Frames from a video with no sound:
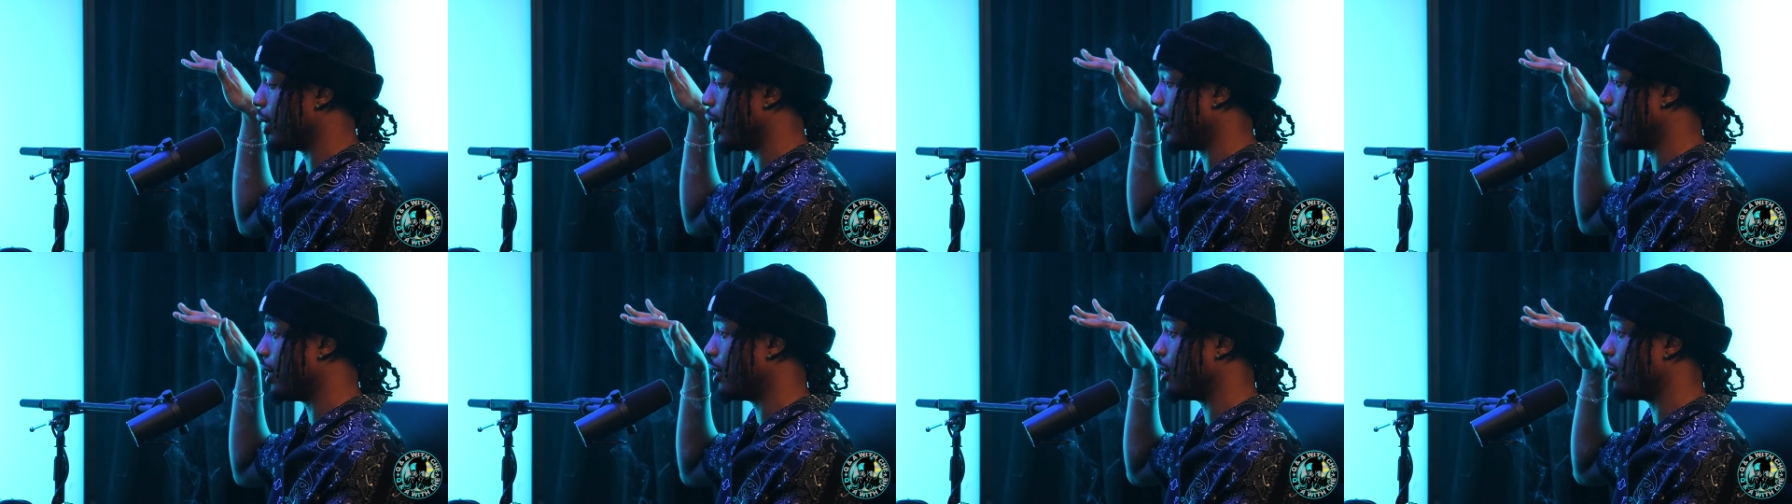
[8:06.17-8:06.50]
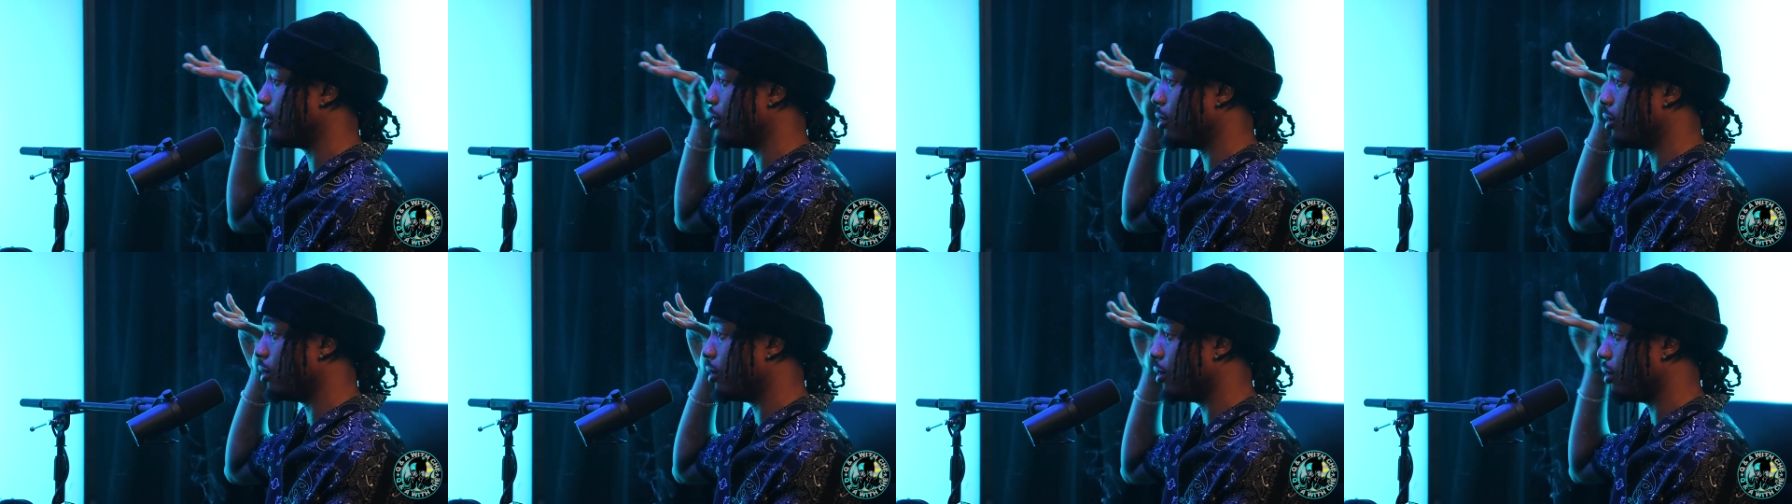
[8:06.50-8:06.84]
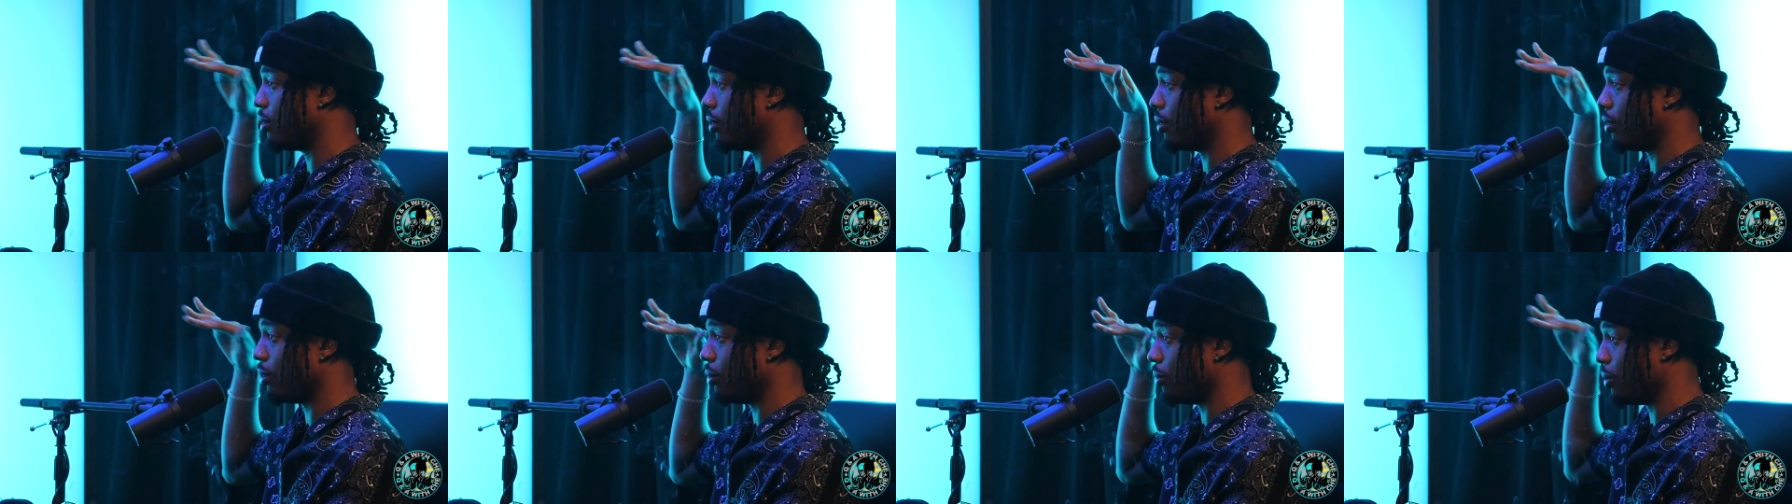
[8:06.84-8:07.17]
Like
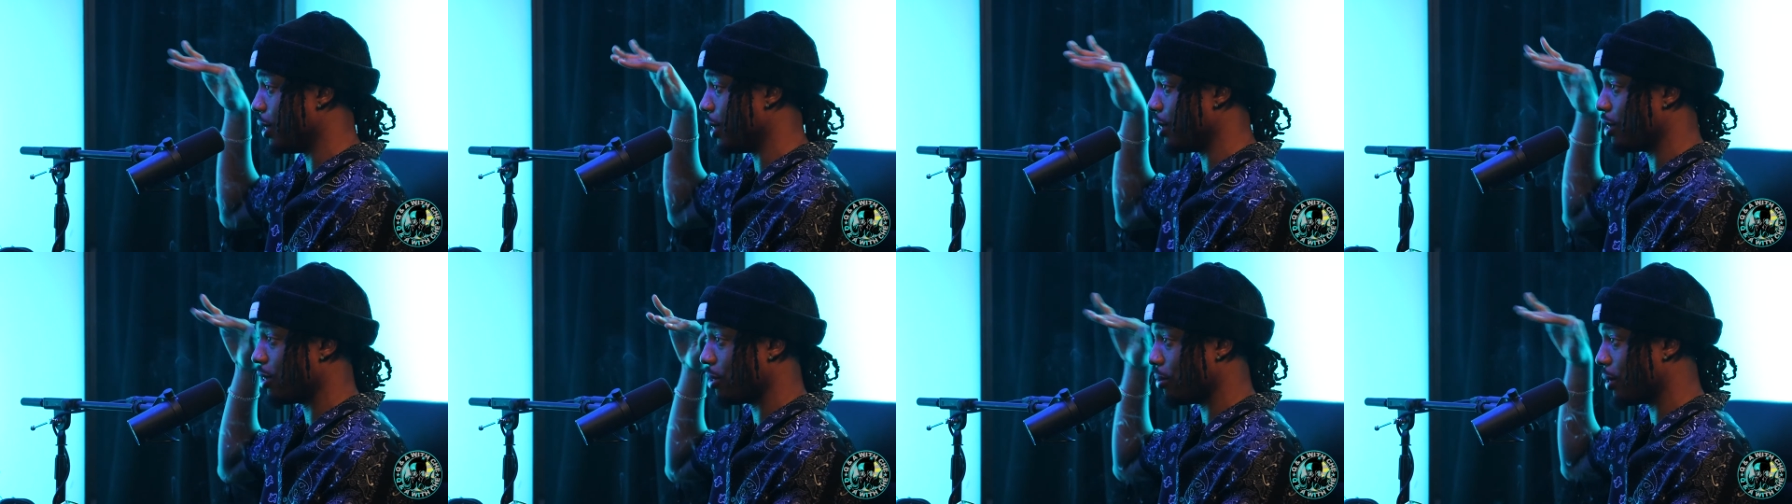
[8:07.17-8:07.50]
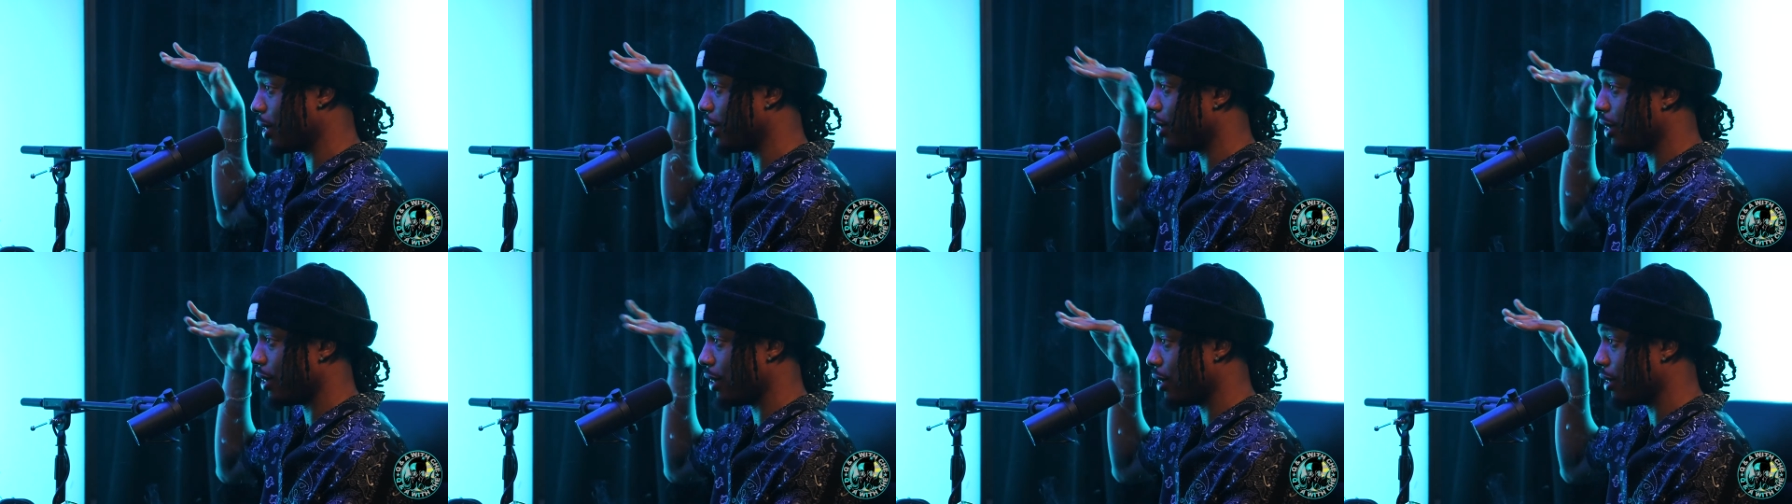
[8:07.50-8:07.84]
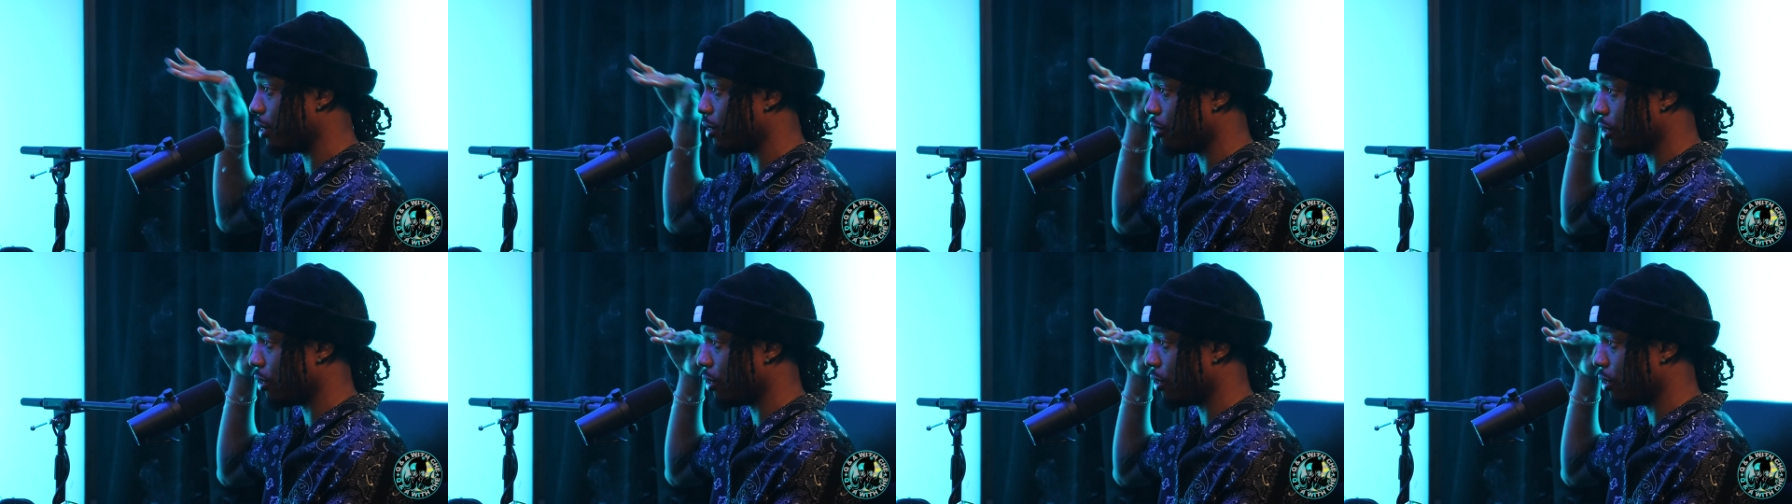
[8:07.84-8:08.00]
okay. knew these three so kids. they was